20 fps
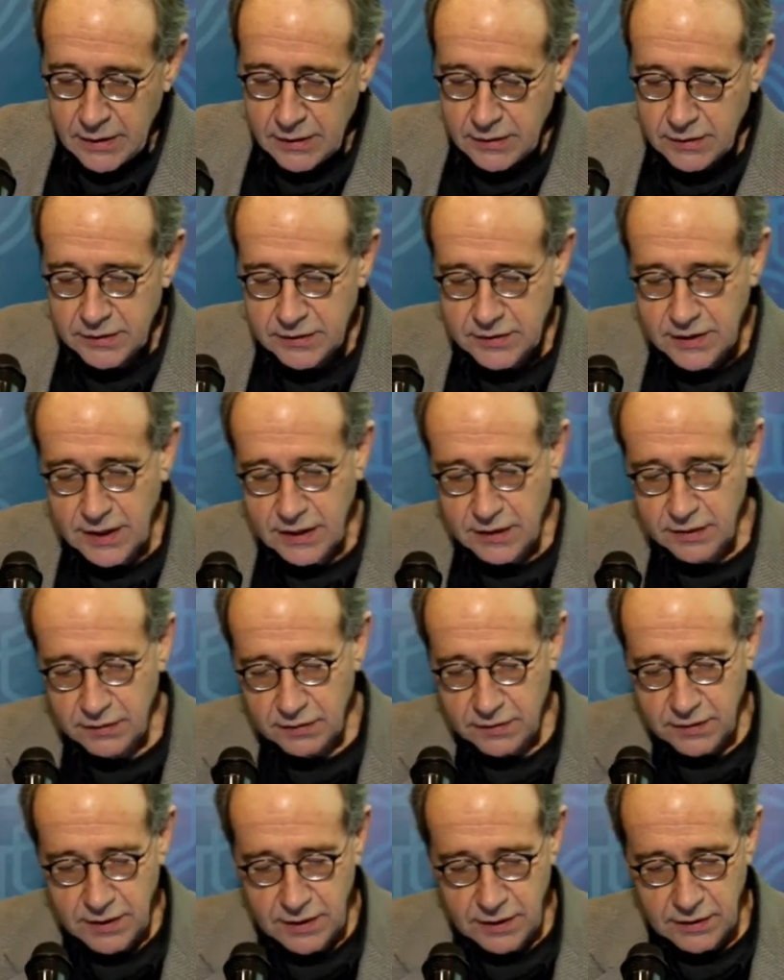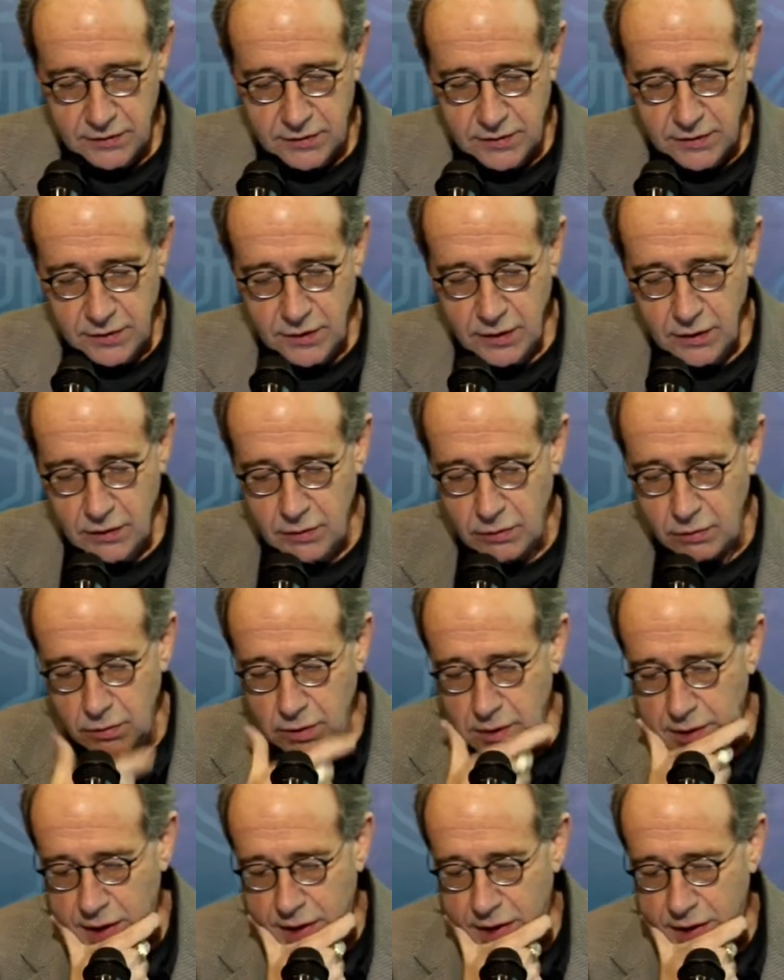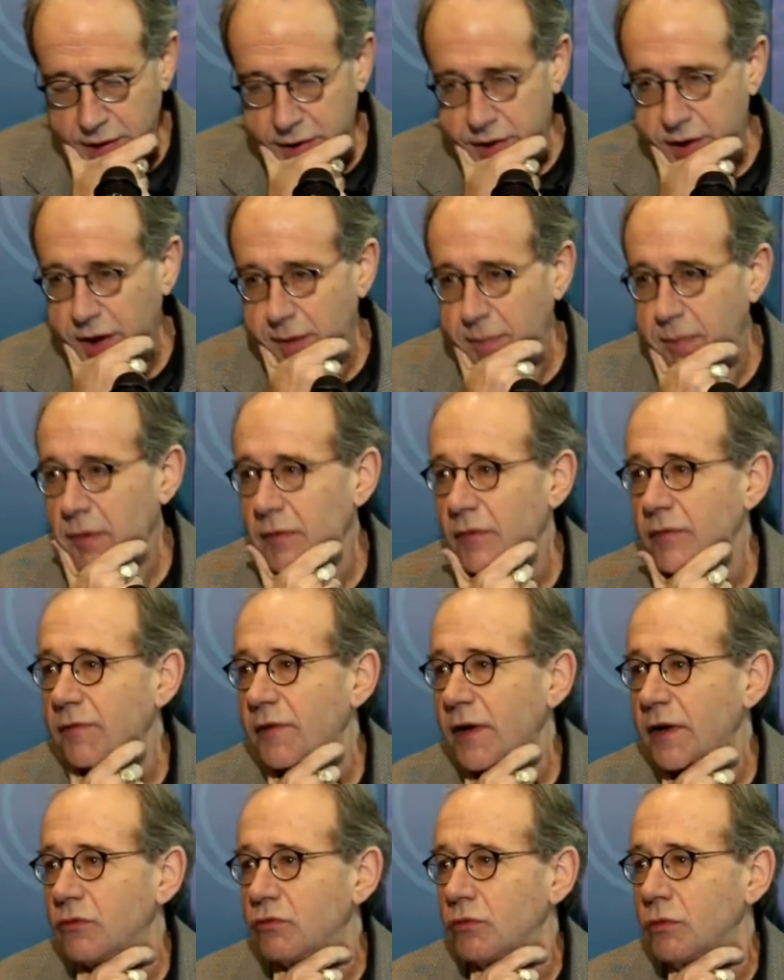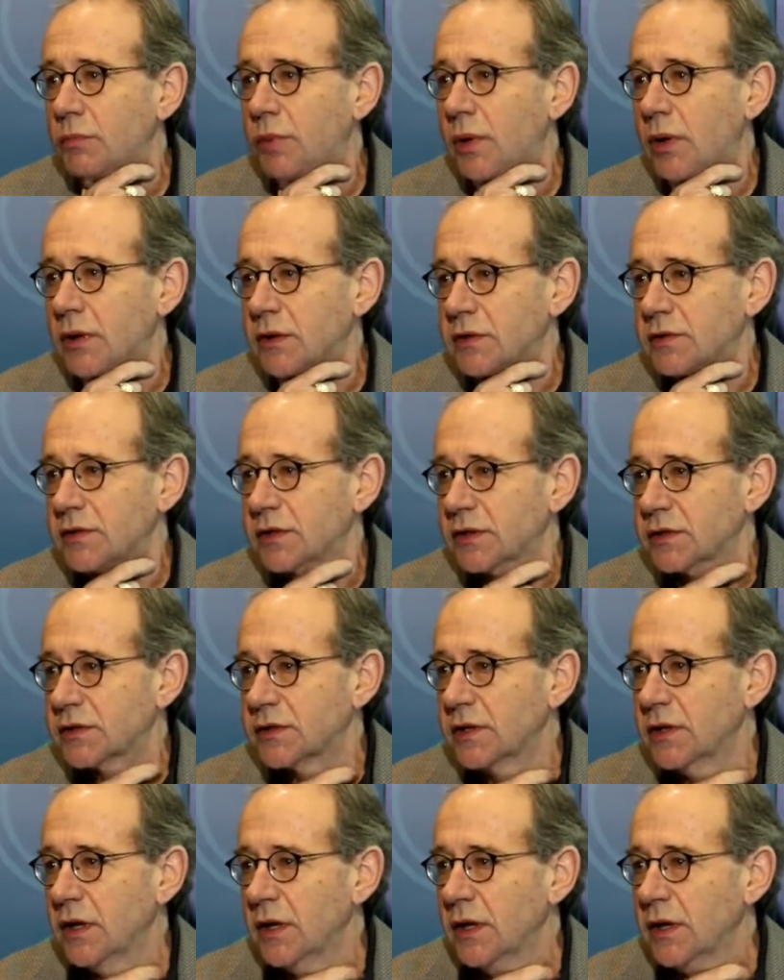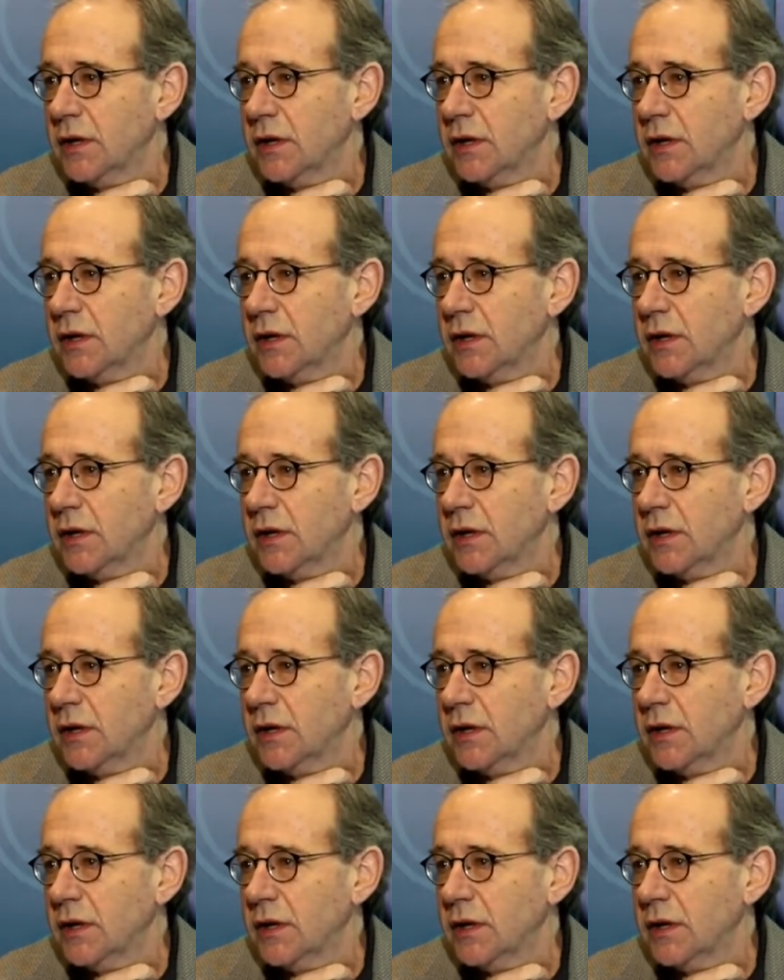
The second thing to know are a couple of federal policies.